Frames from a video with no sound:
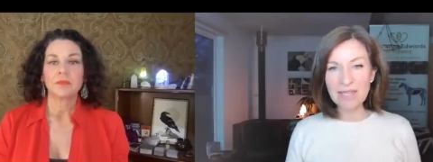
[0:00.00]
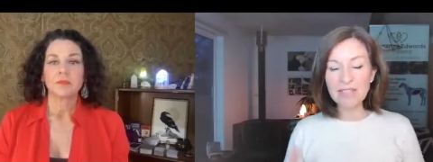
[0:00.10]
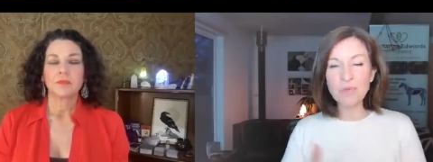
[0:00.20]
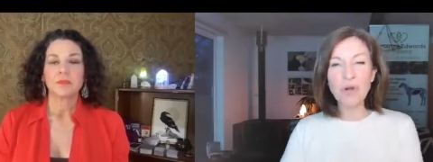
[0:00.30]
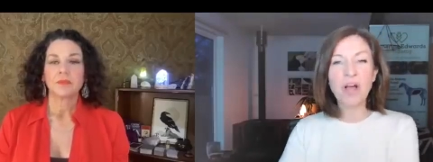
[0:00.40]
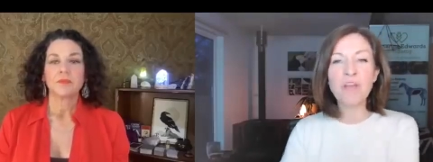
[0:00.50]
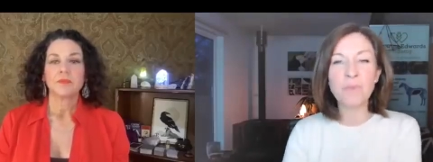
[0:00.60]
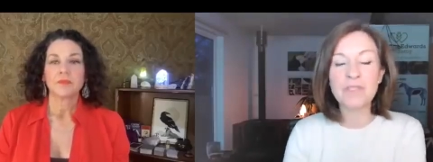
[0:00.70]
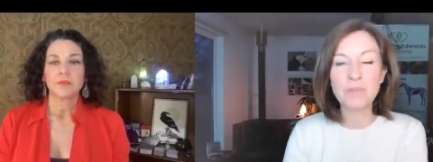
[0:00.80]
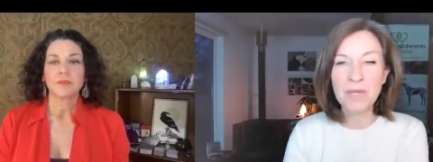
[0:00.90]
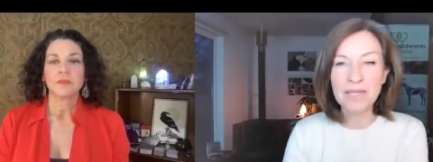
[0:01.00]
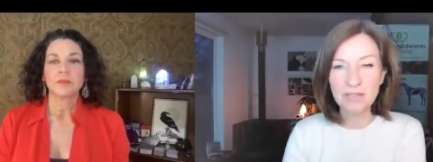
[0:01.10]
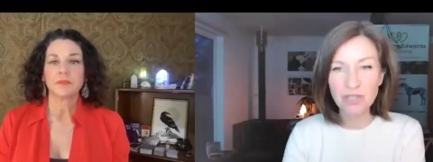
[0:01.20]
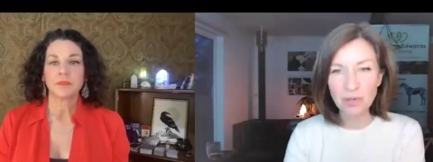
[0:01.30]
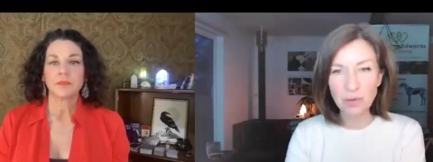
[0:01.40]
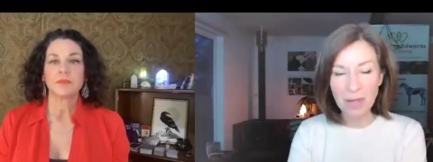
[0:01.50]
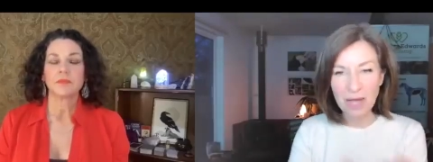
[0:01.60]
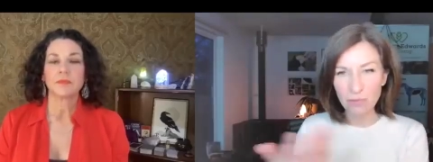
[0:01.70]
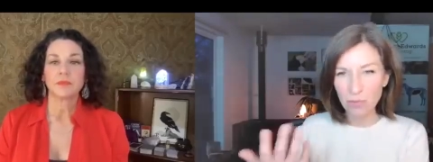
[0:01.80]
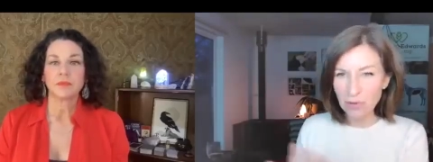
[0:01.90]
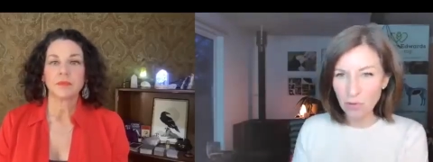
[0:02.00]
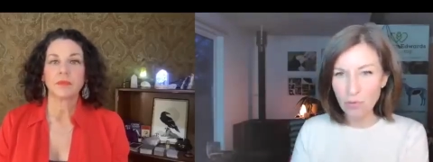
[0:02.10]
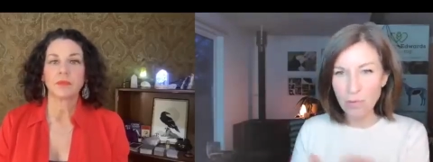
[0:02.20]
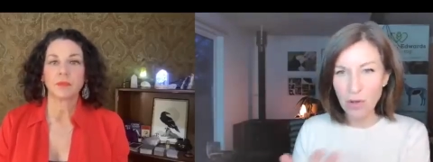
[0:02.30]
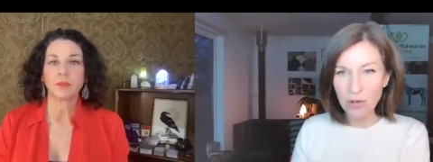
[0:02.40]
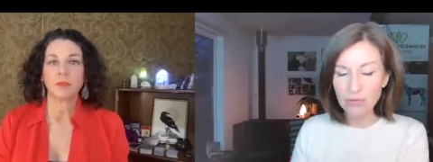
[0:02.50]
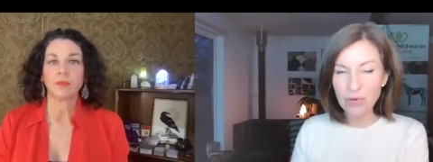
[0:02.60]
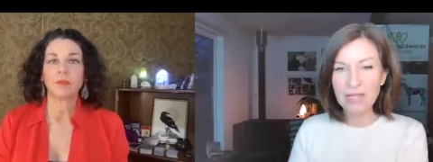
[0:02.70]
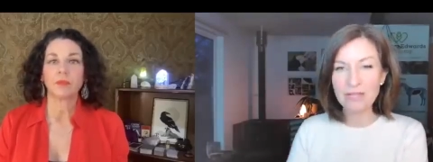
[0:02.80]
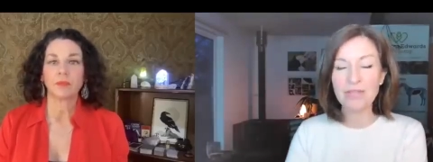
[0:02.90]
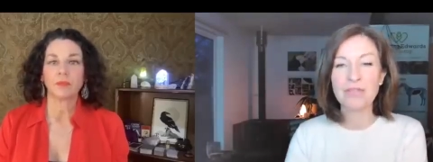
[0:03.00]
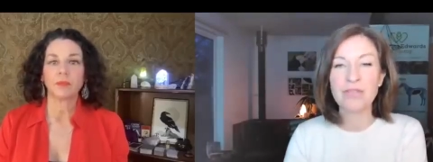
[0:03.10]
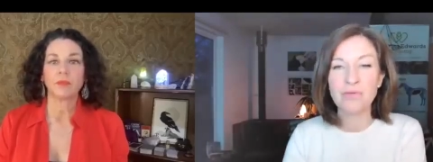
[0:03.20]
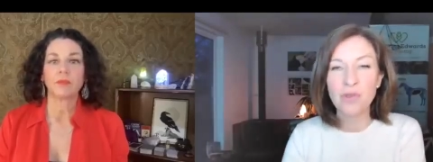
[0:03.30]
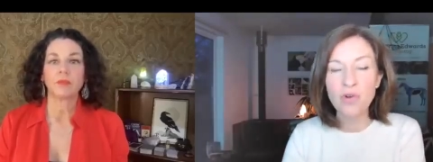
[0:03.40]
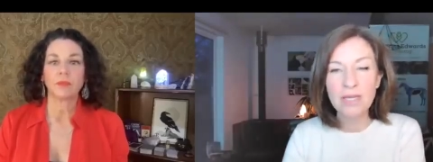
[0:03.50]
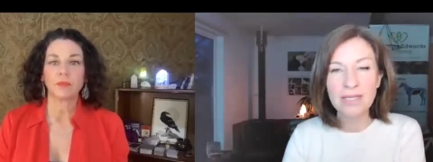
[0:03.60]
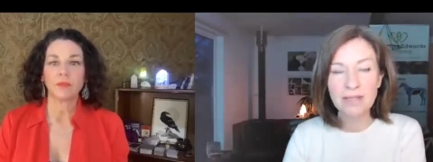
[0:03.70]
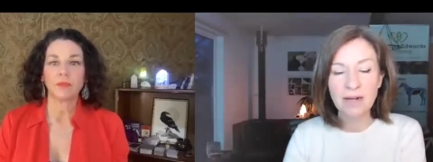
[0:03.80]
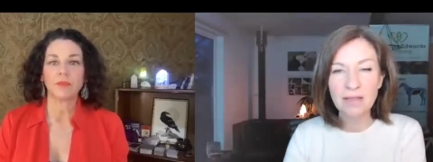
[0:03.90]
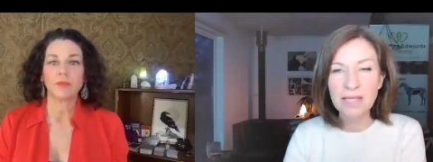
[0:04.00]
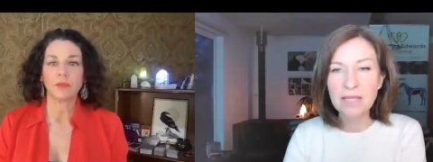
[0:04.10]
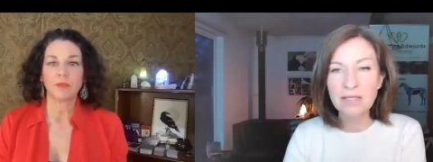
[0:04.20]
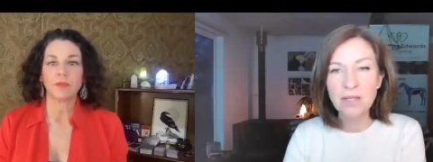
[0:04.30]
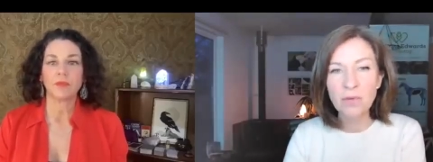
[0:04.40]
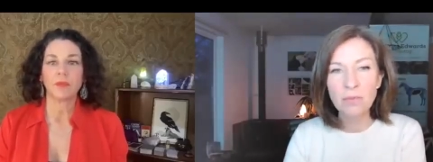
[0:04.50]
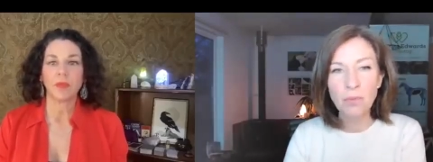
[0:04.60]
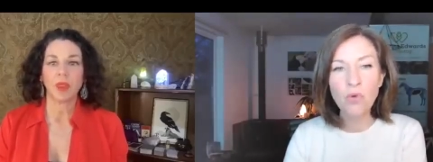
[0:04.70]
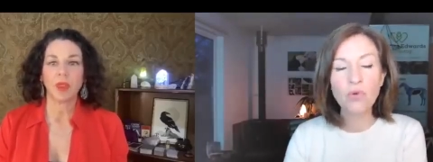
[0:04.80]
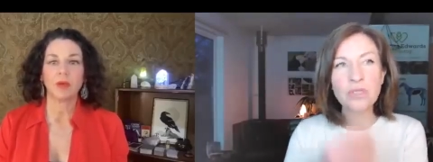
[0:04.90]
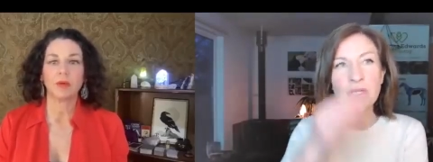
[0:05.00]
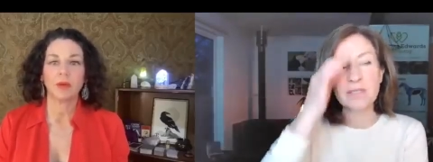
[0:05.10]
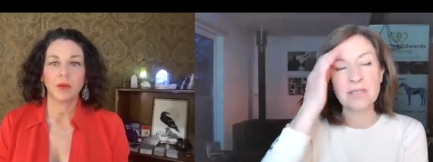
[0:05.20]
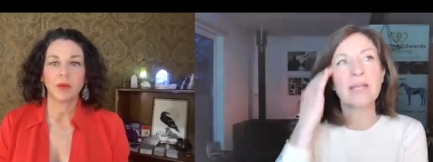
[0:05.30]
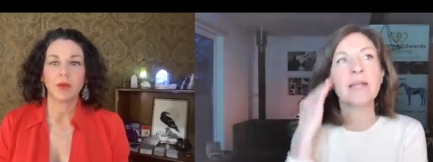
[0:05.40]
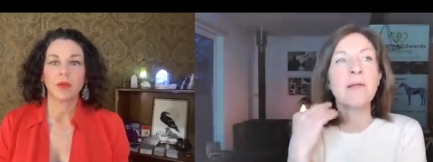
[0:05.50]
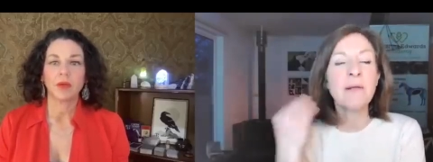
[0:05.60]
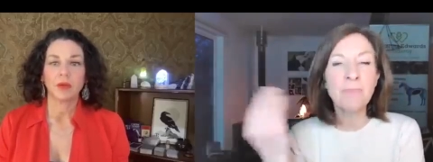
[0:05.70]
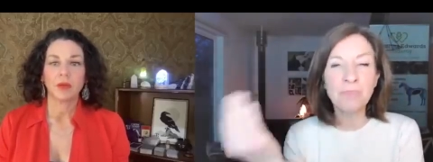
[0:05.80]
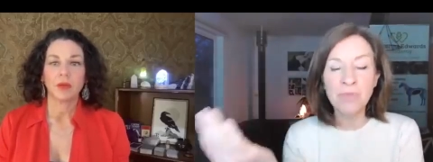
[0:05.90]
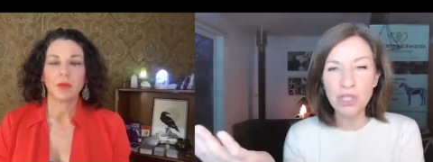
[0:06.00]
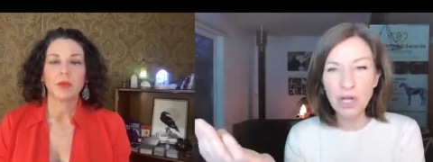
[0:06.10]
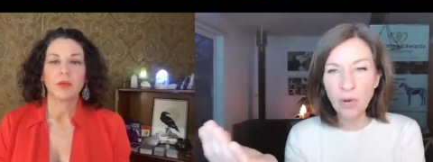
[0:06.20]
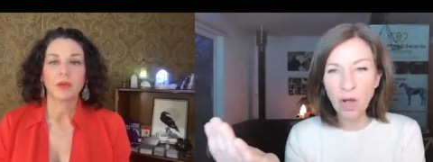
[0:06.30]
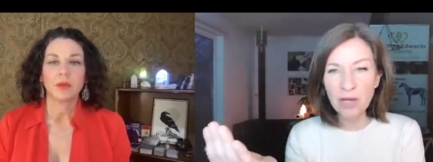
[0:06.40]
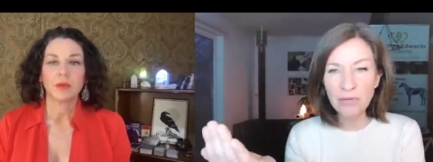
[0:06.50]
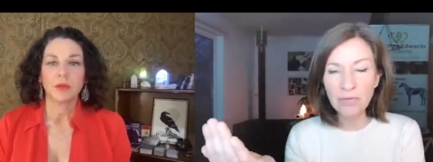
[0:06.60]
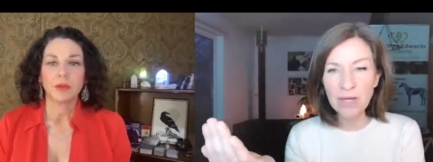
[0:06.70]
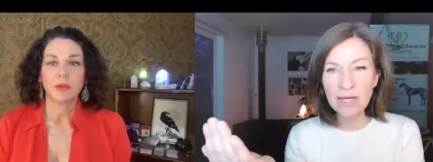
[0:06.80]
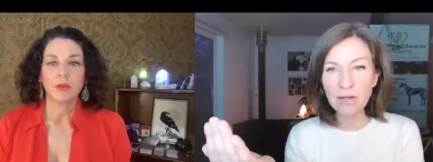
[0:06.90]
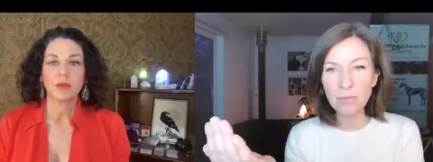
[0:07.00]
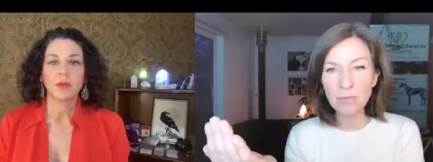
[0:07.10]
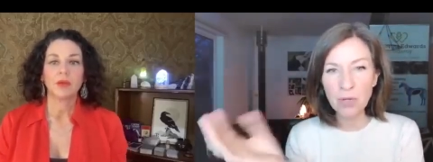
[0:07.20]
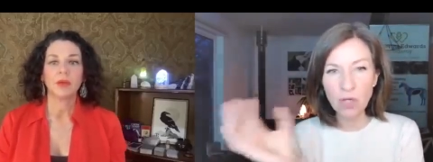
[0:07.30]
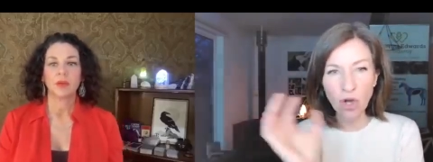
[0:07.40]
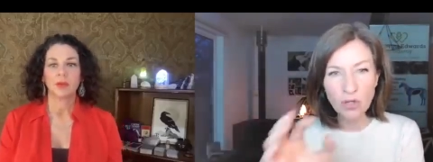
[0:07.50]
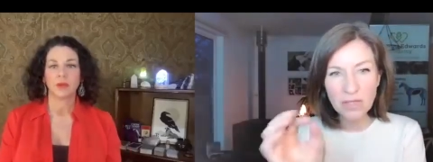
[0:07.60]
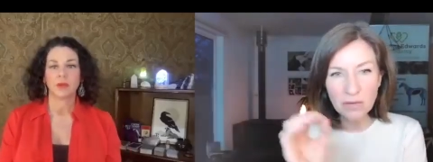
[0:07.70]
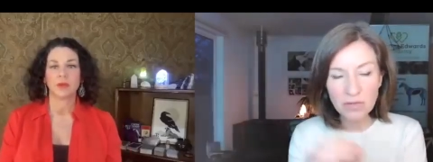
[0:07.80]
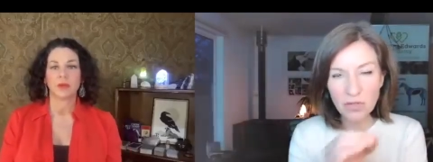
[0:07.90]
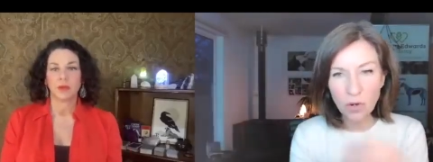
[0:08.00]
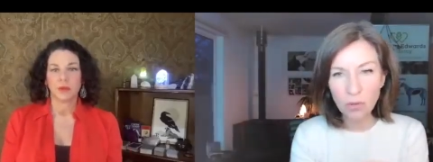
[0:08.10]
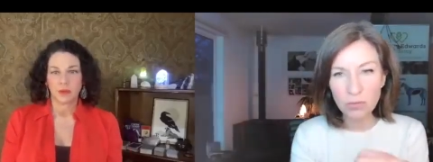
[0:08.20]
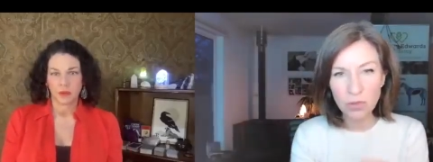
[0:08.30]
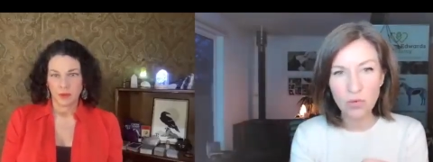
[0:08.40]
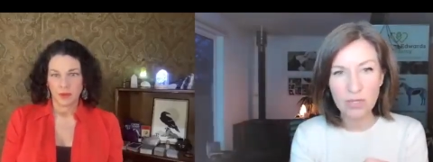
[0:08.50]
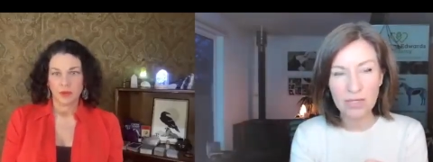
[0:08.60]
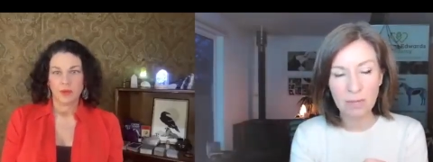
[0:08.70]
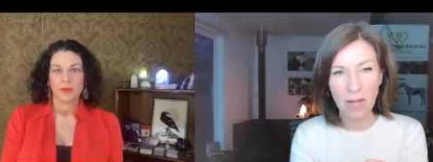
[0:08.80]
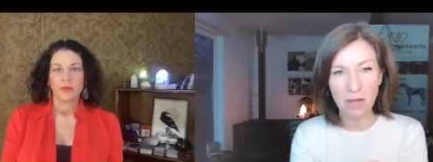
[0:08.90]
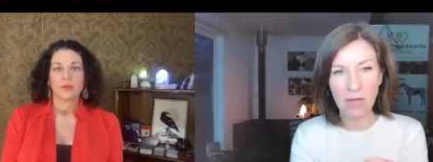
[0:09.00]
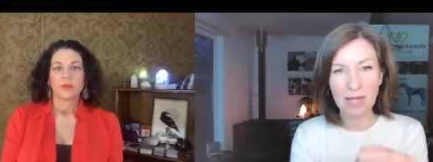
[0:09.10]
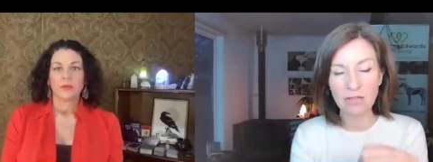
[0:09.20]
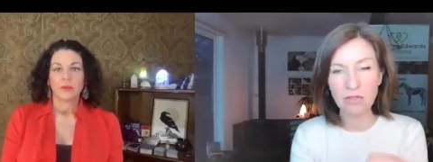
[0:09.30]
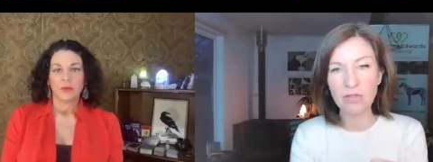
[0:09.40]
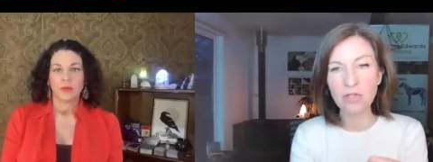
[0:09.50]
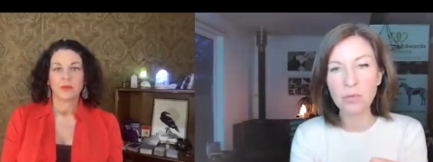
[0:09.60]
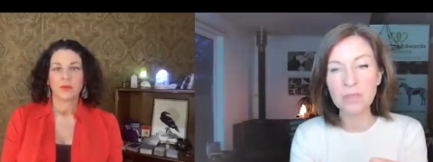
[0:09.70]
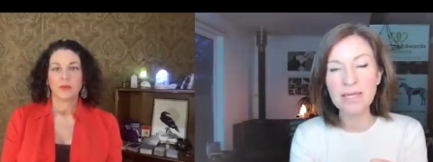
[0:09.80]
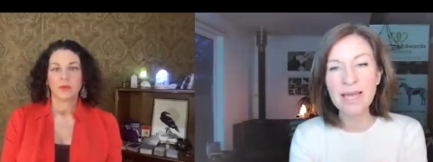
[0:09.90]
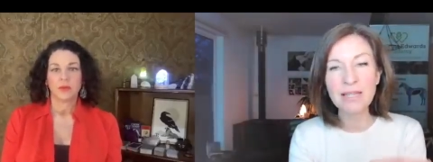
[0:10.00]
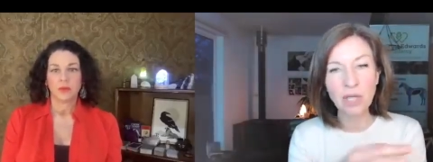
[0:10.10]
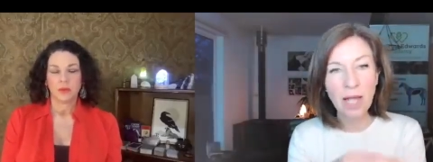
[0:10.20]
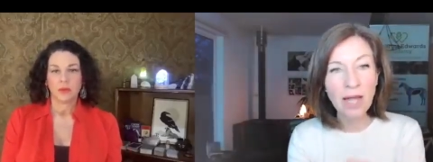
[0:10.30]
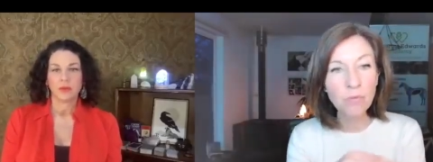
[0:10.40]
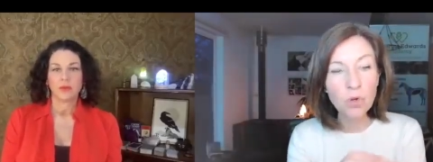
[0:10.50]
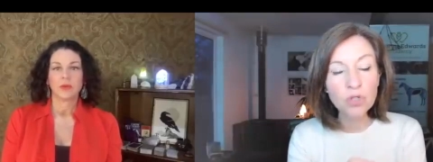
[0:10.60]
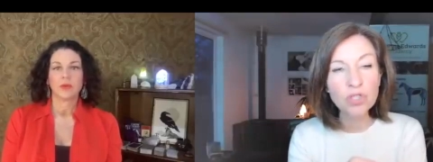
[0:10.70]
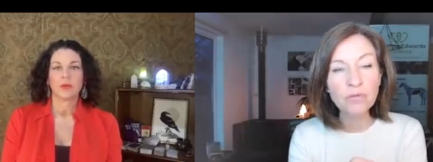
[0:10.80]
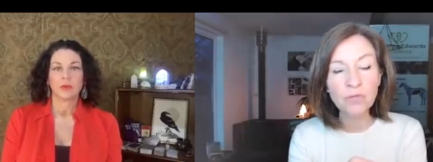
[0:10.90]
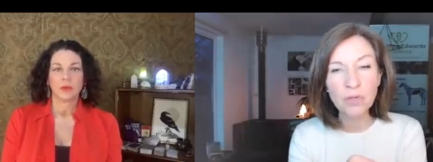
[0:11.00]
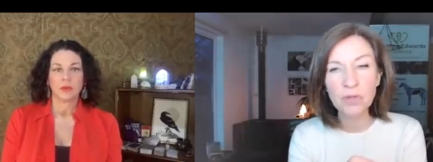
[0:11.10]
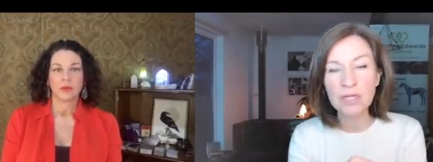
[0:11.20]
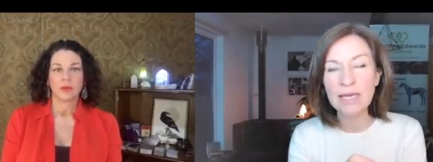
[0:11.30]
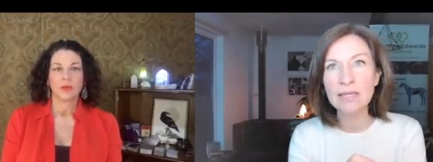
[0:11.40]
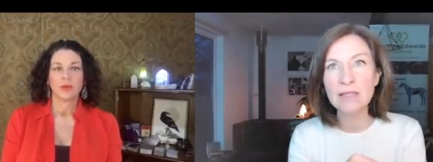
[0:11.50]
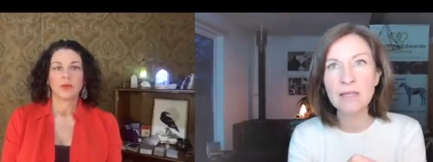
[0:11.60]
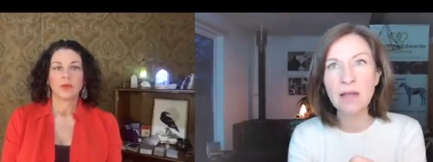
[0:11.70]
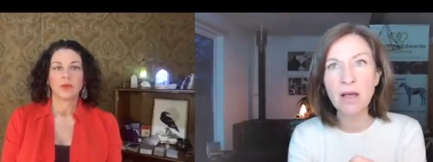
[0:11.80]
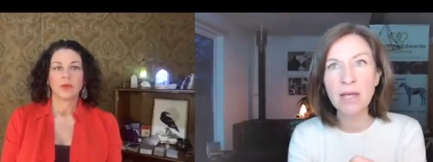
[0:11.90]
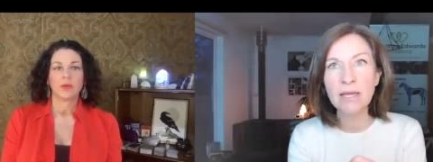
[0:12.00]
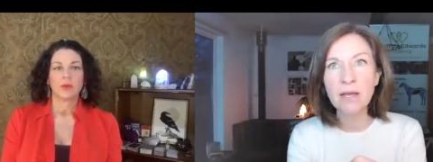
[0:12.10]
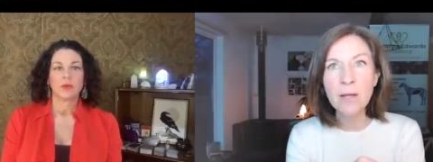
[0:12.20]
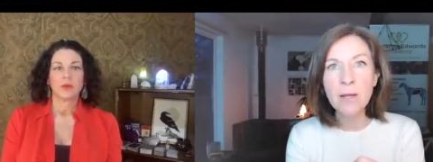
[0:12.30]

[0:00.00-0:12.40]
Speaker 1: that's what I've been speaking to about with all my friends and of colleagues. And I think it's so important. And, you know, I feel because I've stopped talking about that and stopped engage, I have watched a few things like